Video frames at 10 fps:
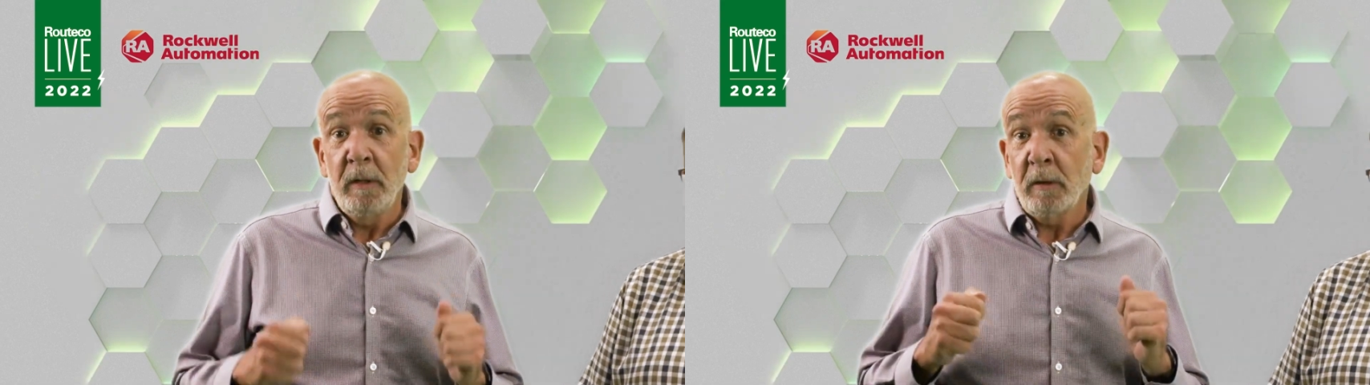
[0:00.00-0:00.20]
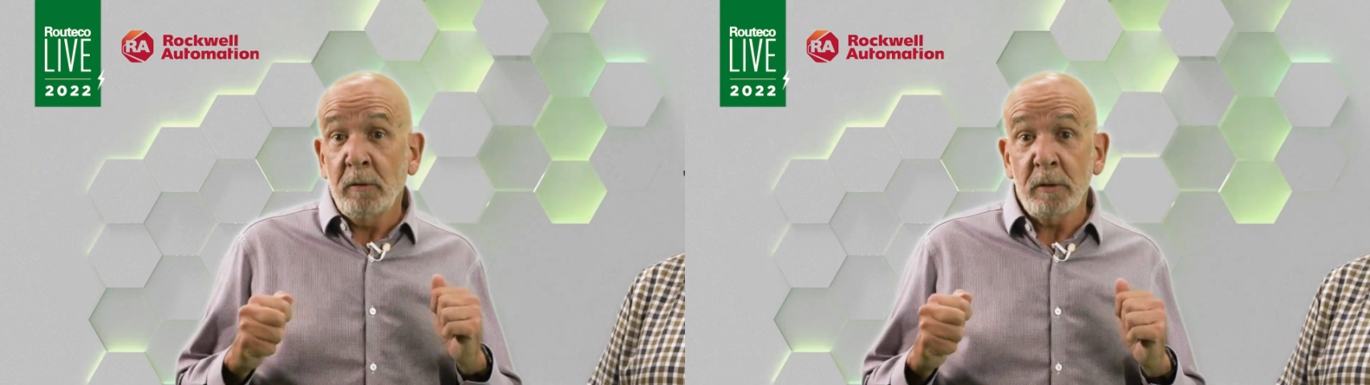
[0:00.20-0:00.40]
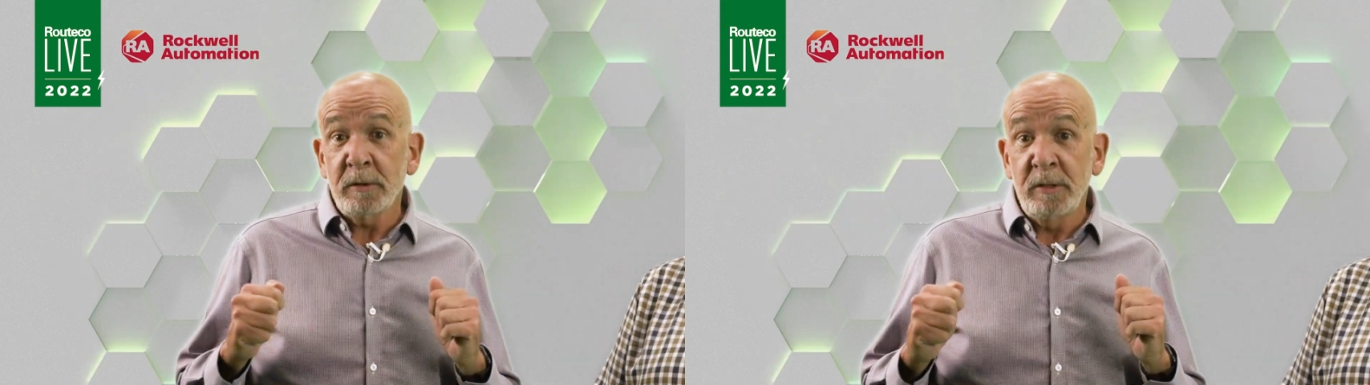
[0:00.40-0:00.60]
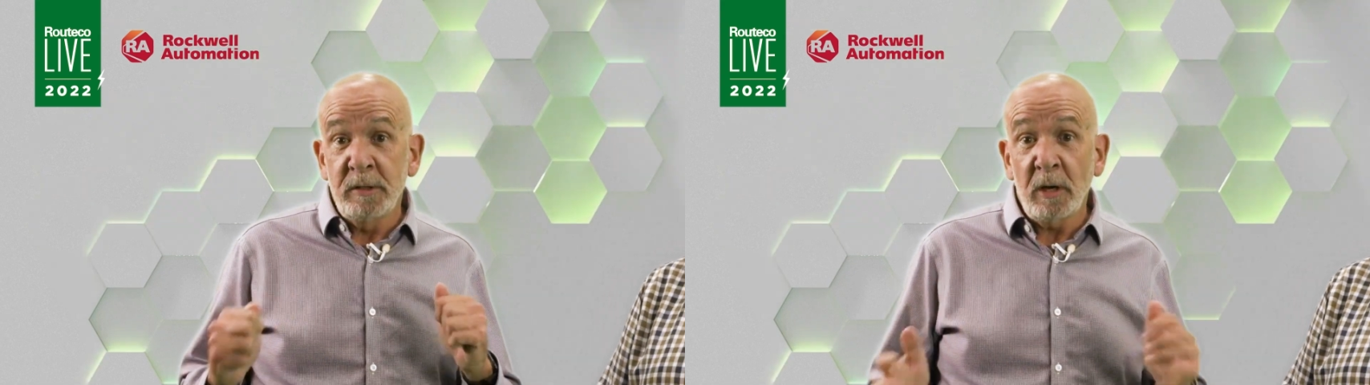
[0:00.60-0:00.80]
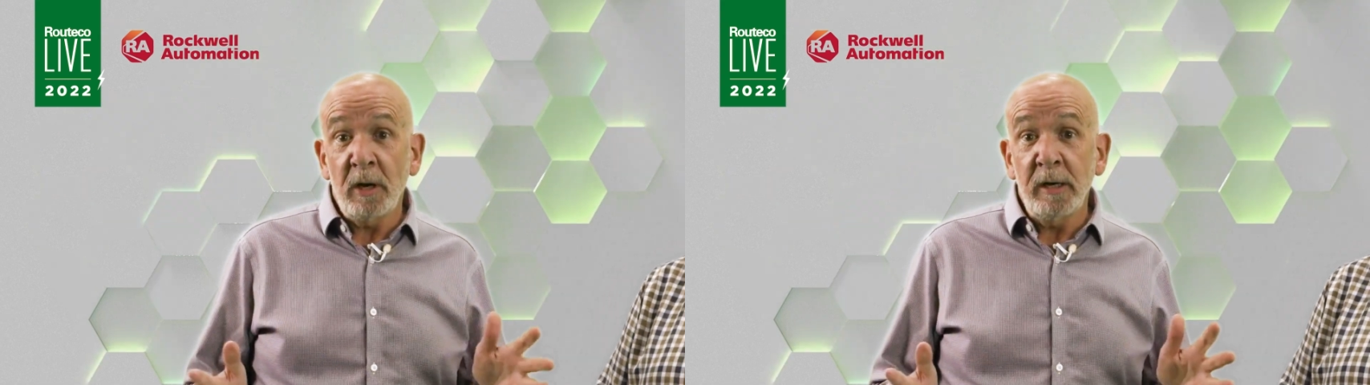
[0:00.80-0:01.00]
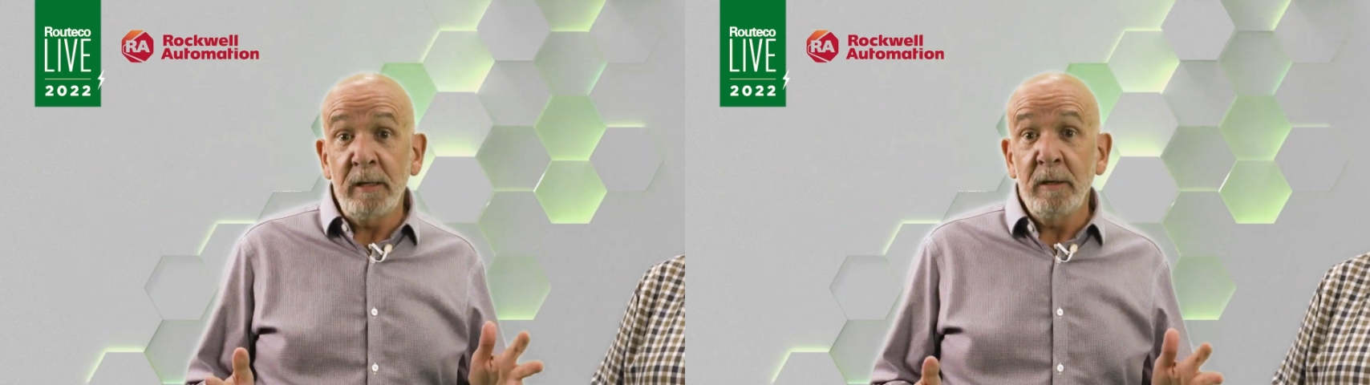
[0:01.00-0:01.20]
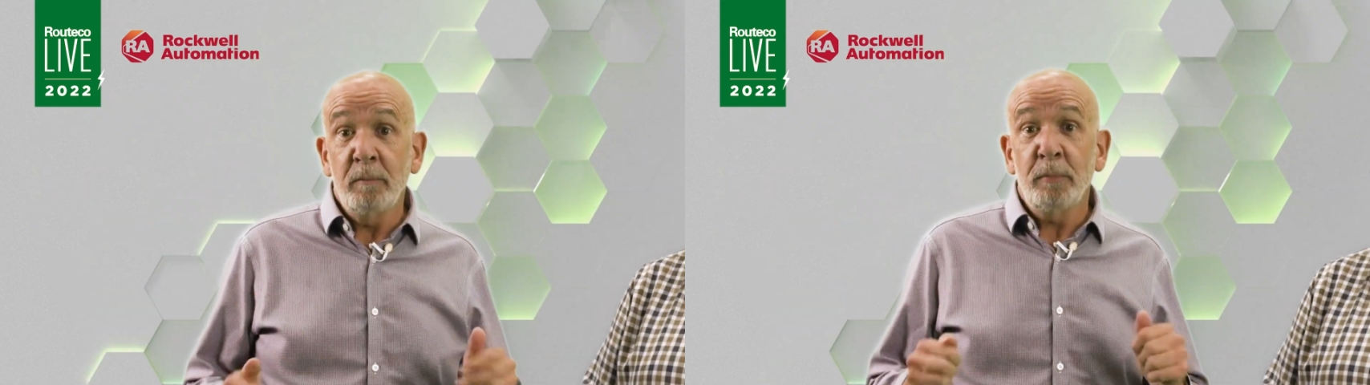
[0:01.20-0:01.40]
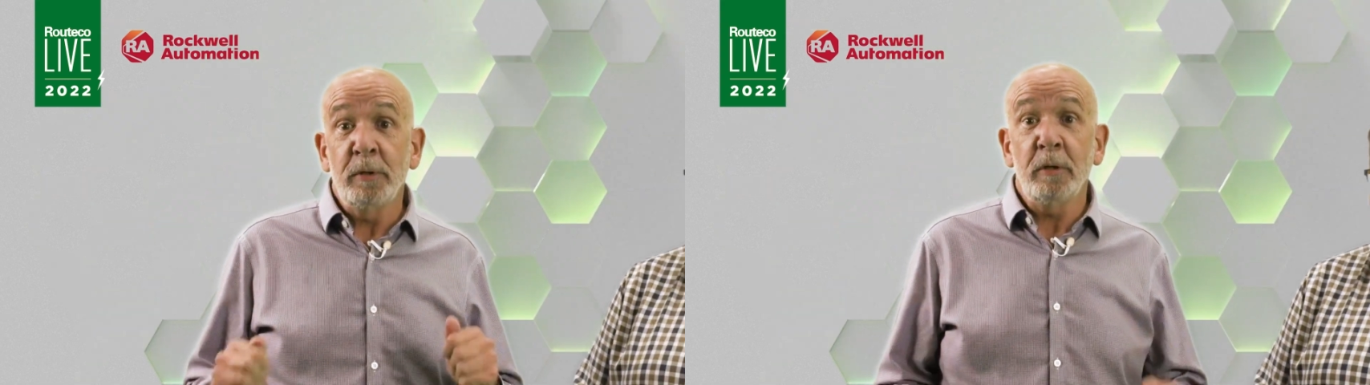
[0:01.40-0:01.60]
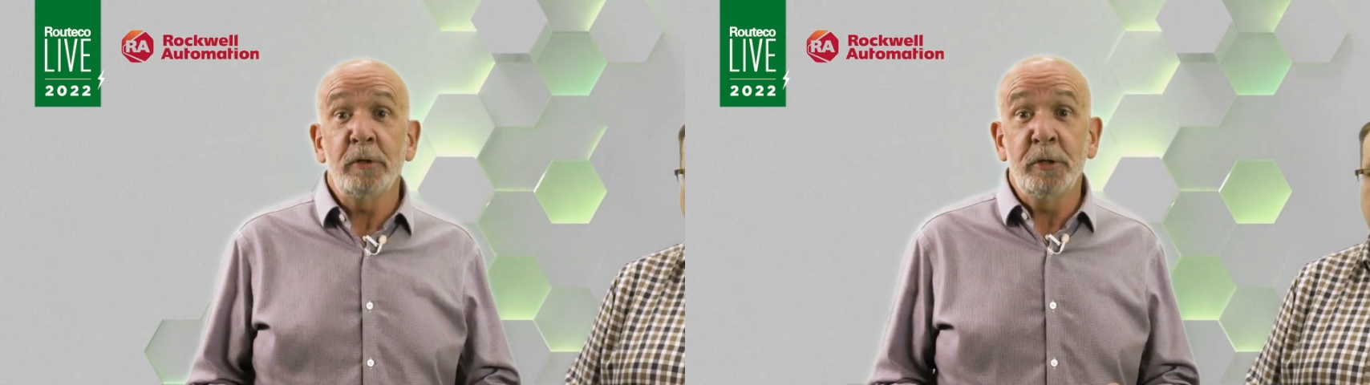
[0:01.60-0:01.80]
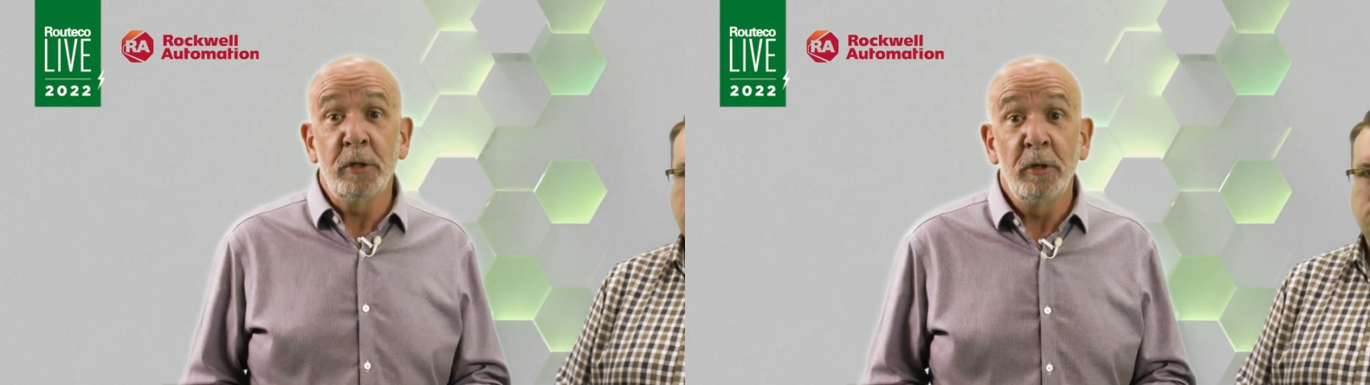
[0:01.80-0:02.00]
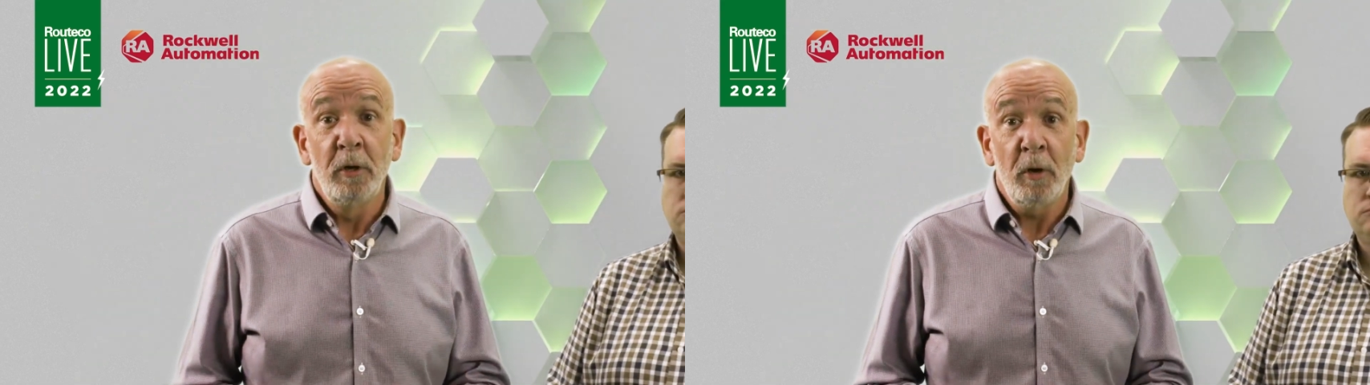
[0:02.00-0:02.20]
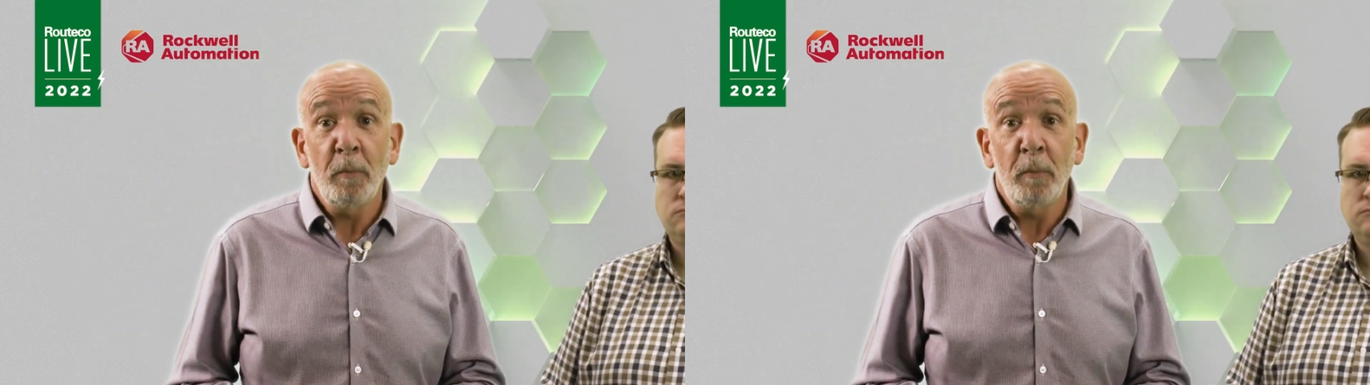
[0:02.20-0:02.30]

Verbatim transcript: across design, production,